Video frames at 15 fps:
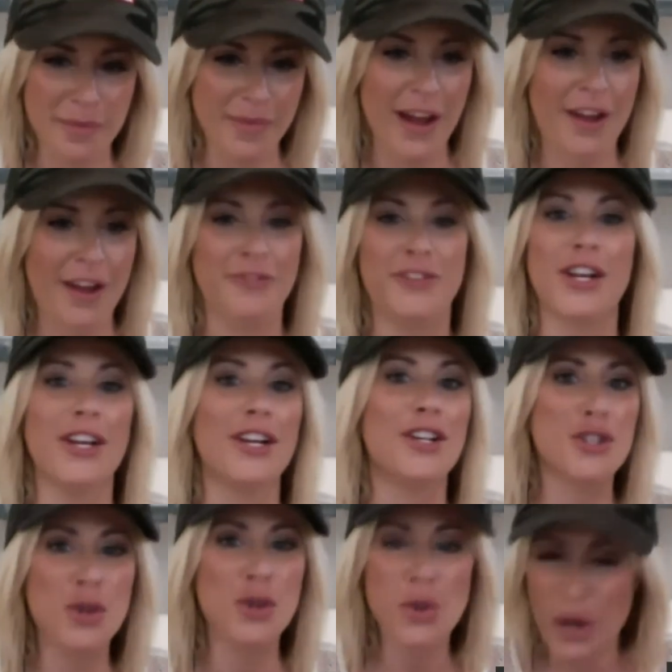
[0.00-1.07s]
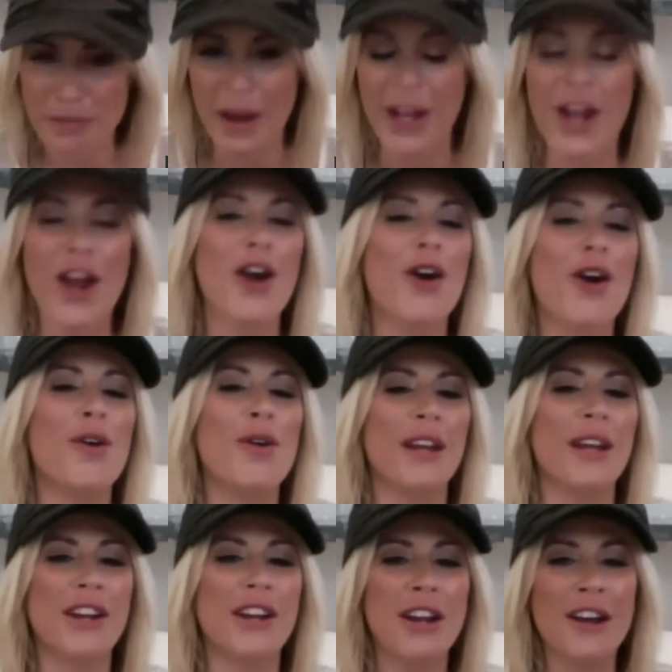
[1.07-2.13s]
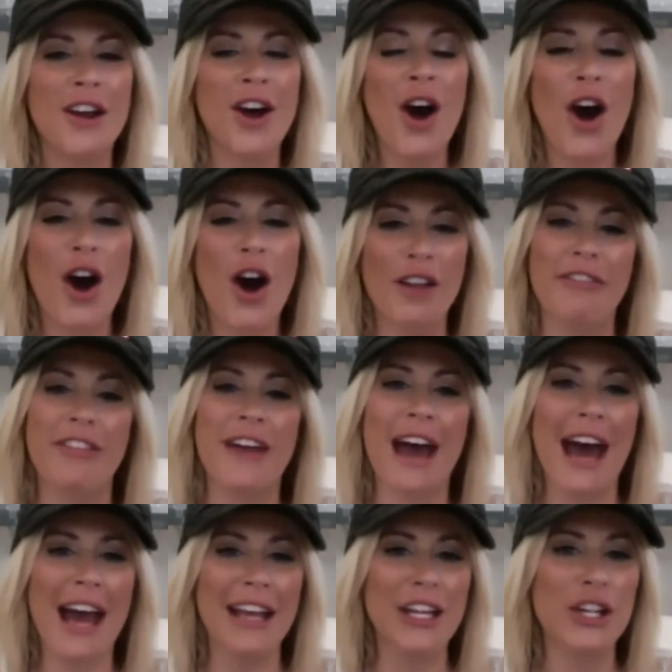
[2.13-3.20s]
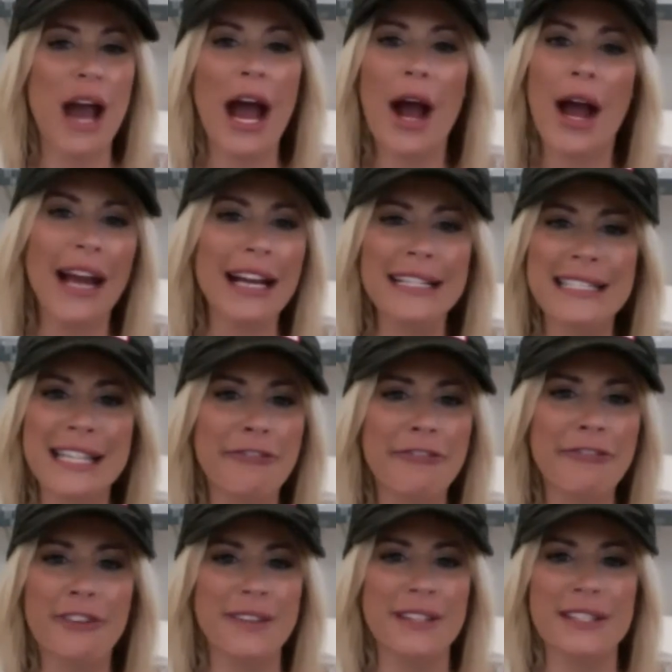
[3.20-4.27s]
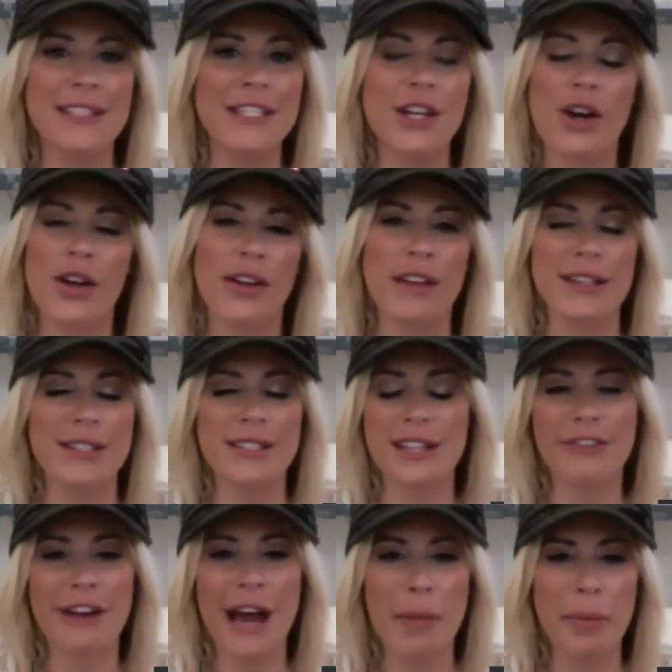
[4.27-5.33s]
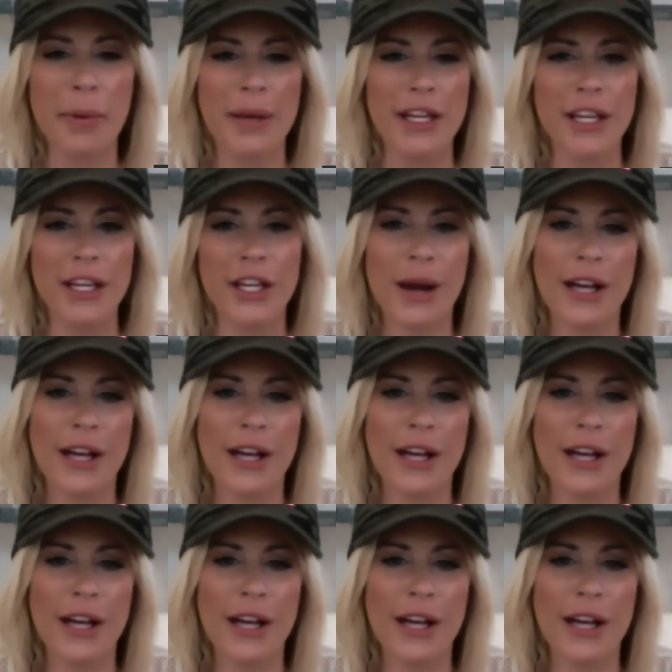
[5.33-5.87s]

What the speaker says: have done a tour of my own and all of that, I can definitely see all of that stuff happening.